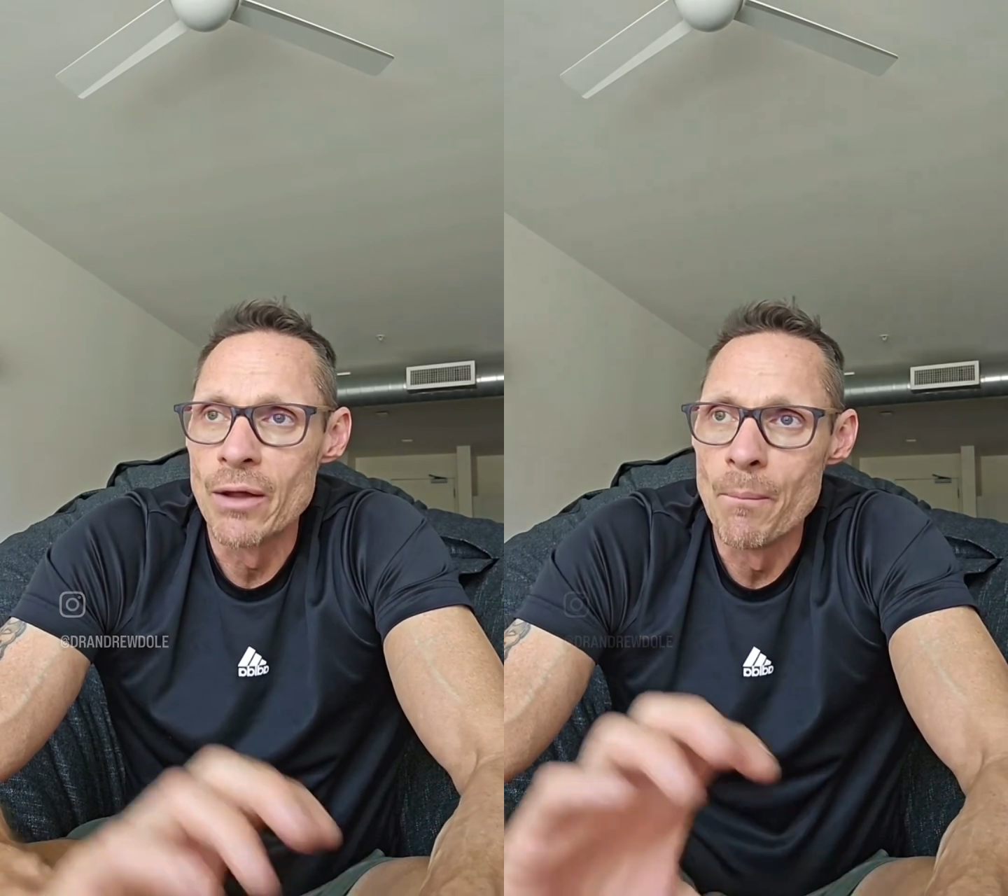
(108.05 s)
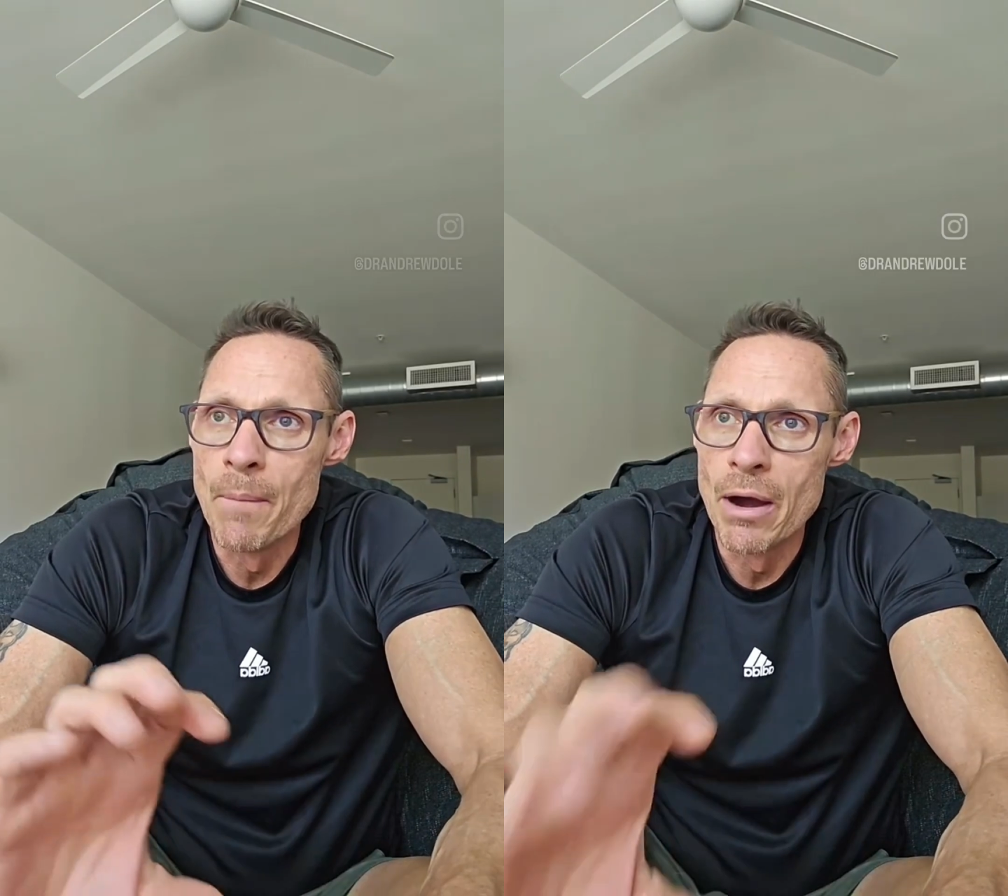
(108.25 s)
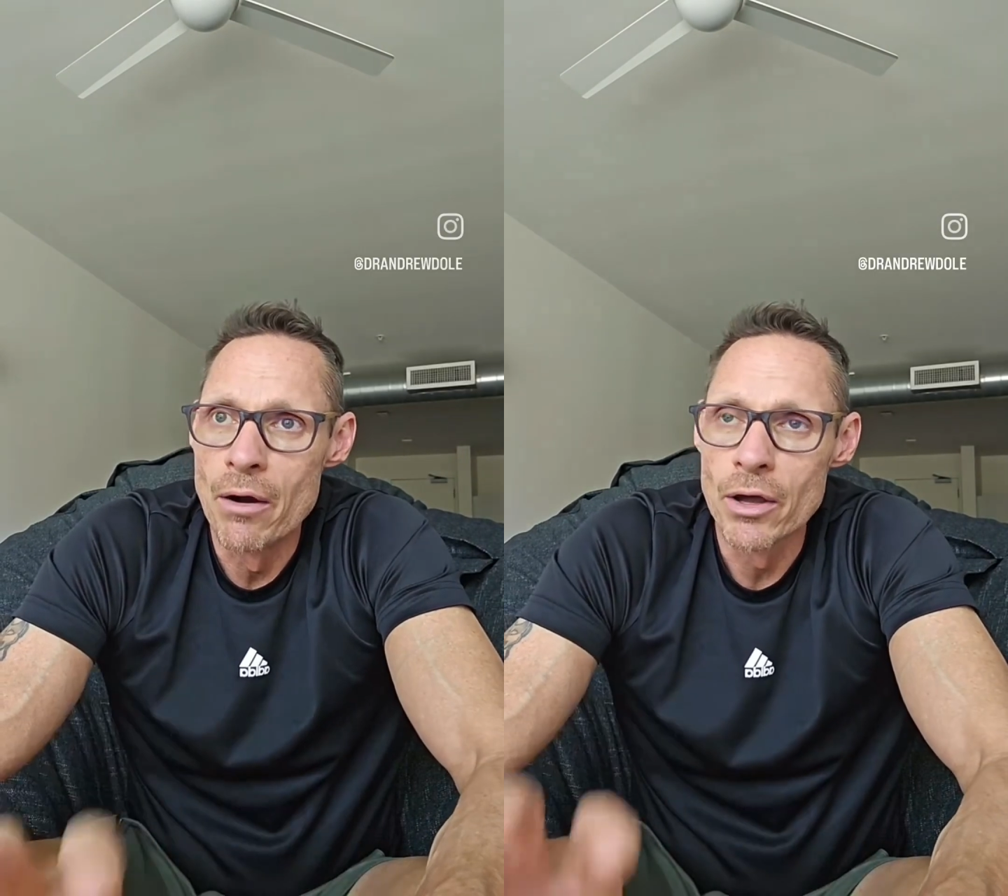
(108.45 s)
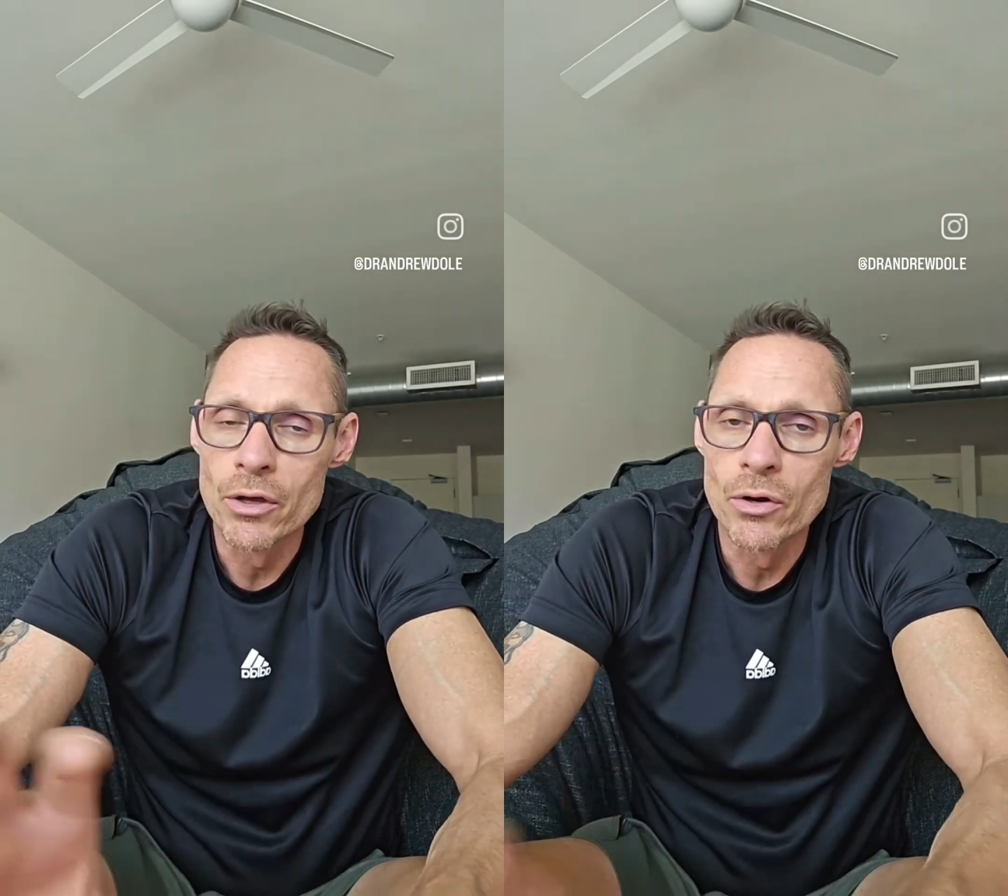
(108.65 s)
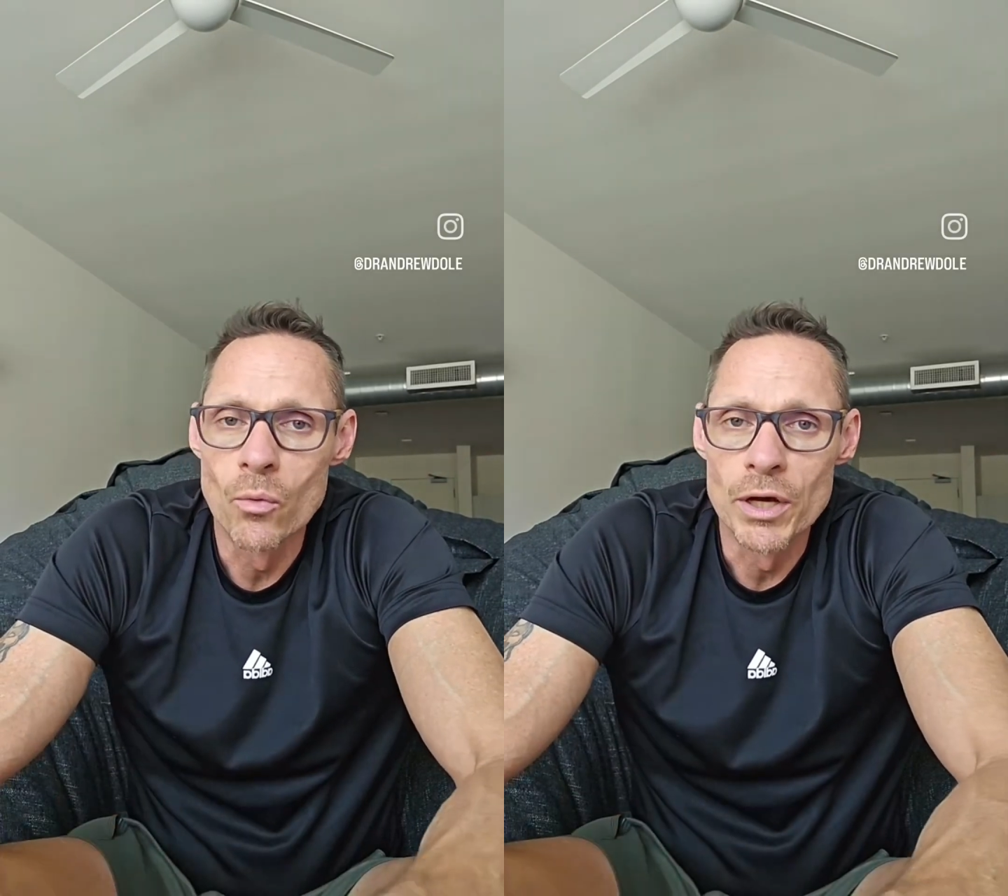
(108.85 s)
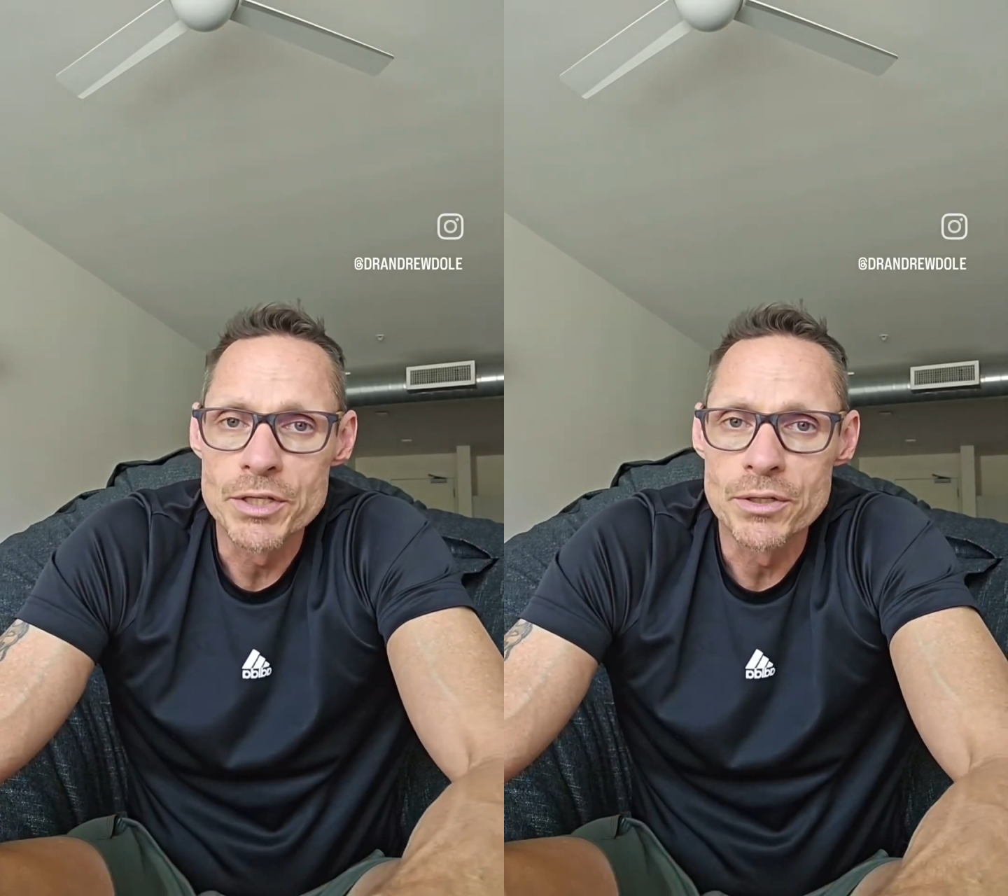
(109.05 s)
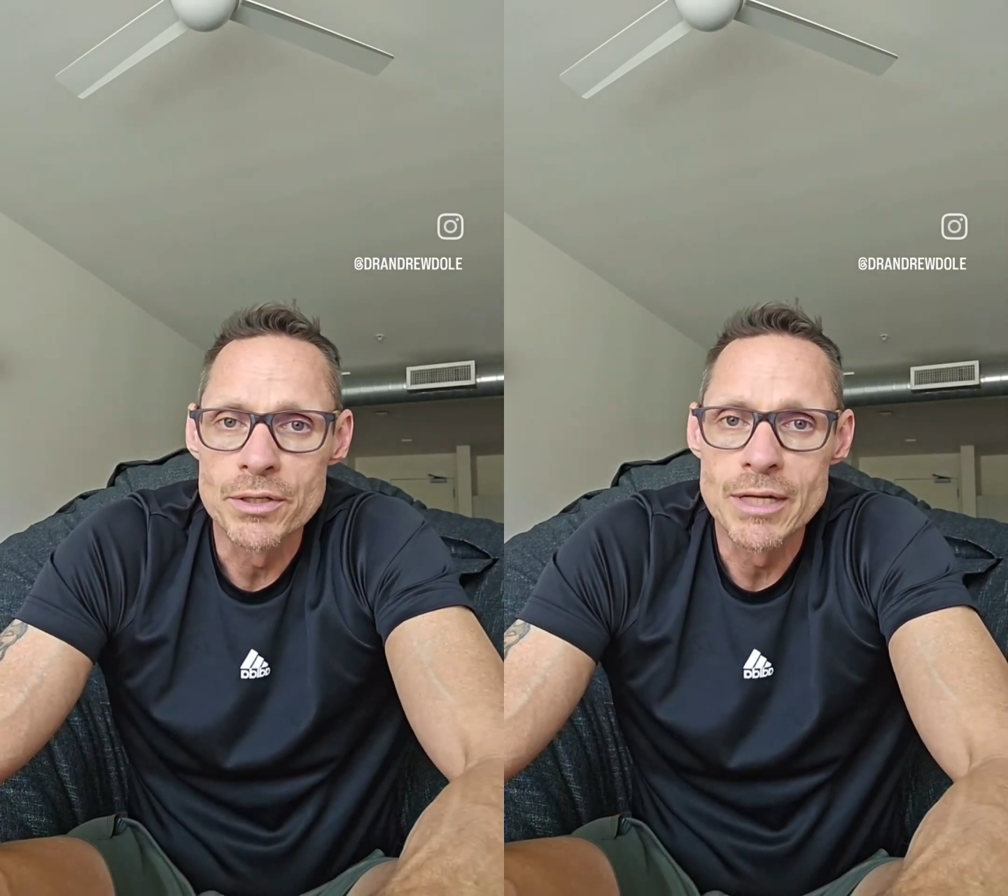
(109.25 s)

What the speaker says: American or Western